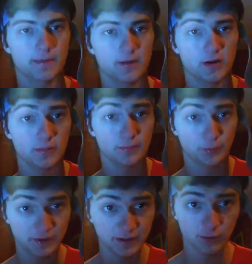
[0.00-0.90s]
The
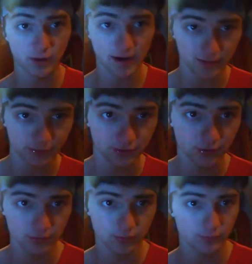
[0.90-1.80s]
breeding
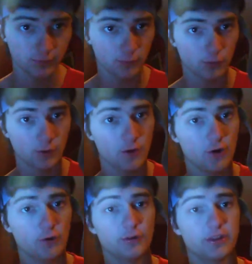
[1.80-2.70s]
grounds for
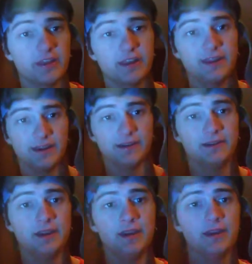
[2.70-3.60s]
overthinking